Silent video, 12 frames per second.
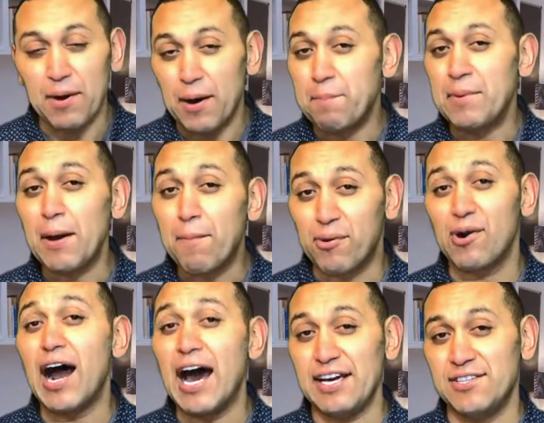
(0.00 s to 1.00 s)
be
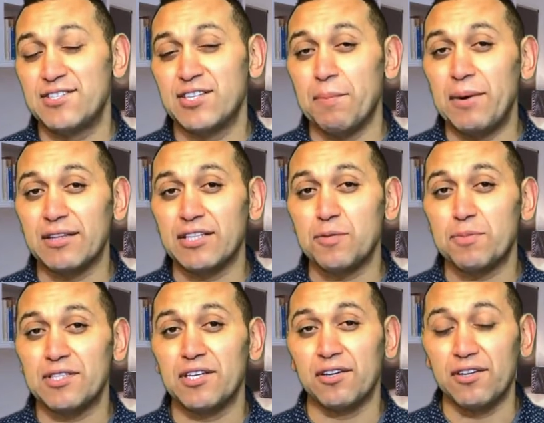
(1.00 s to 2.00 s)
apprised about these
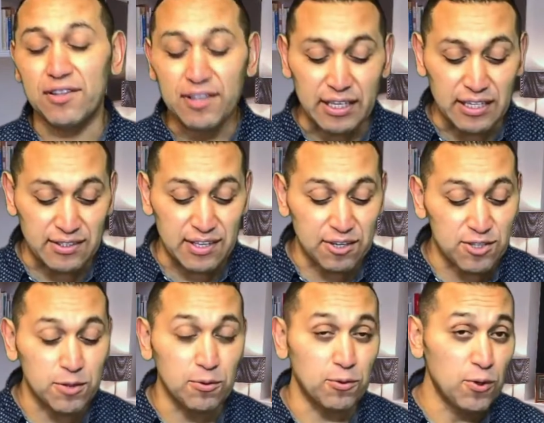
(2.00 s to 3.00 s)
particular things. They are
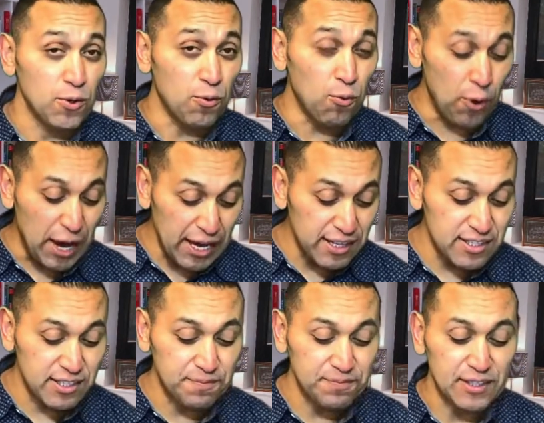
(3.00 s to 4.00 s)
to
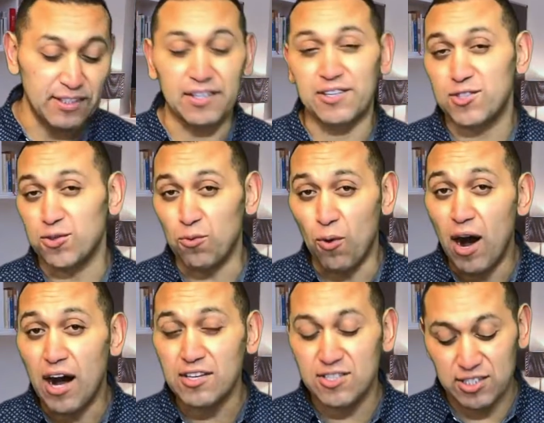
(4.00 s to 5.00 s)
wait, they are to
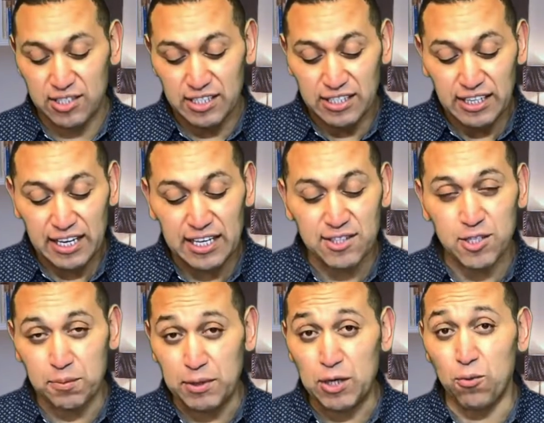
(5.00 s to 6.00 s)
watch, and to
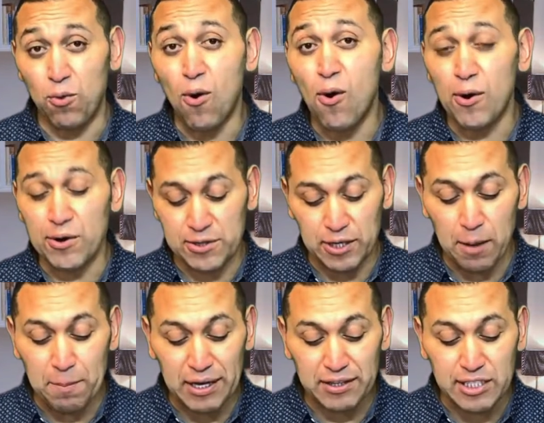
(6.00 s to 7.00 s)
be warned
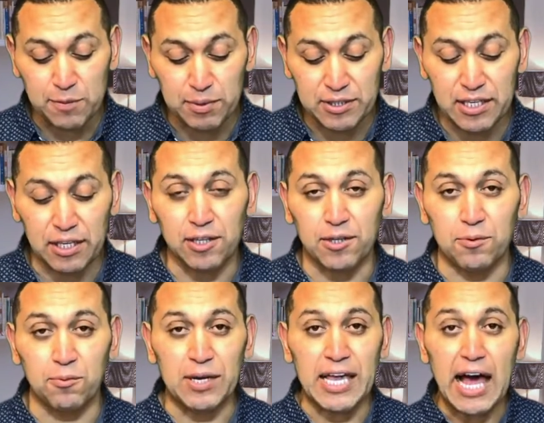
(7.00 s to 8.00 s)
about these particular
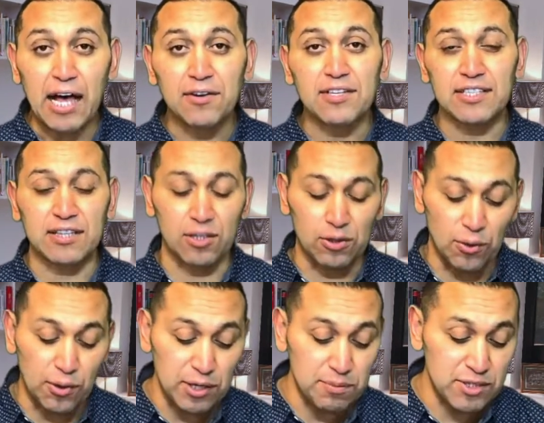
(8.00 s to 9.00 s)
realities that the
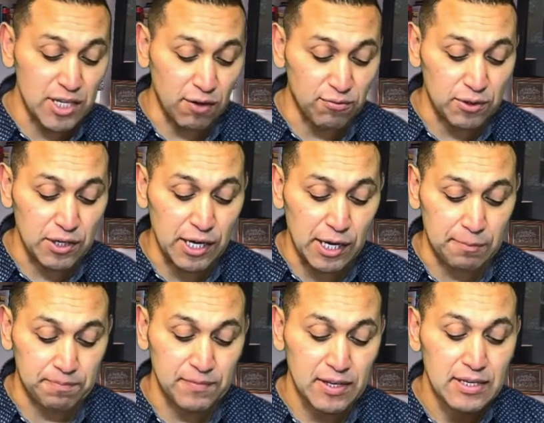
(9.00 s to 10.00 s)
Lord himself will come.
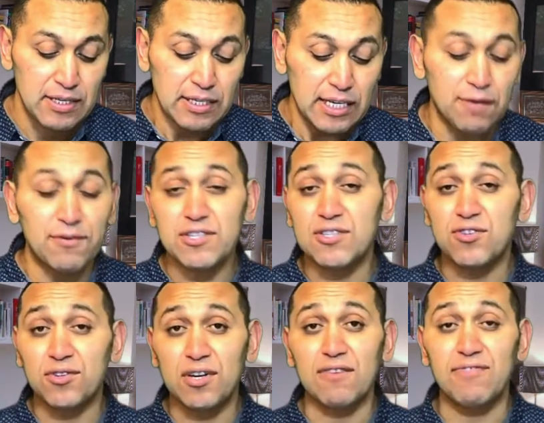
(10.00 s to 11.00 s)
In verses
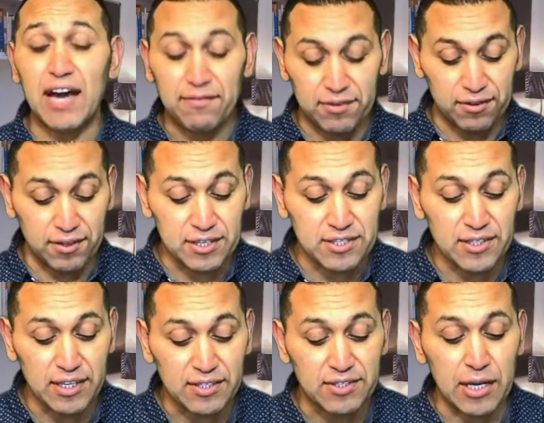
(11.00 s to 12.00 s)
35 to
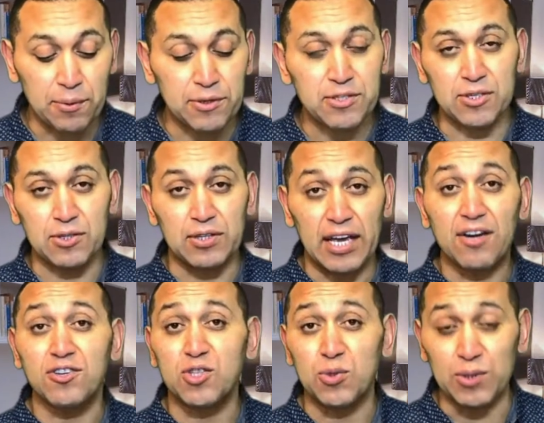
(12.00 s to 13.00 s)
36, they are
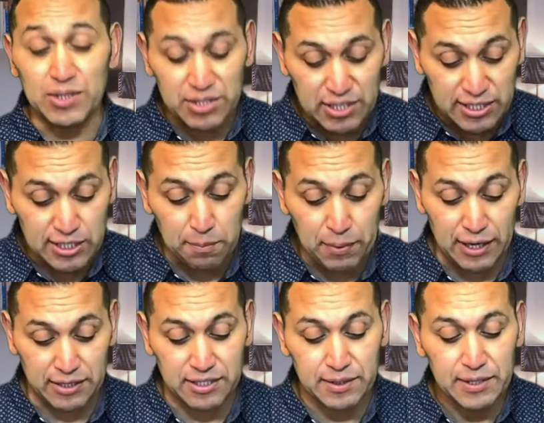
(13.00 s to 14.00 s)
to
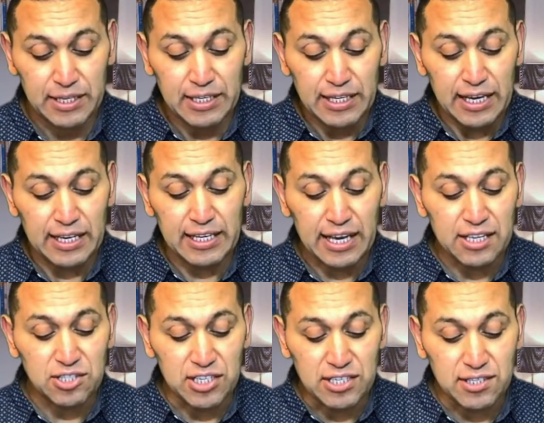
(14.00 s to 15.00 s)
anticipate. And again,
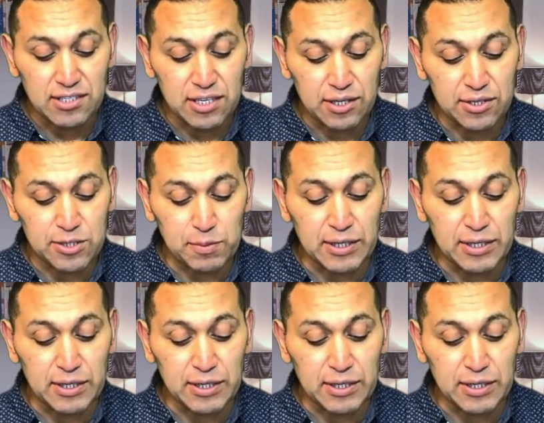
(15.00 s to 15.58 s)
Jesus here is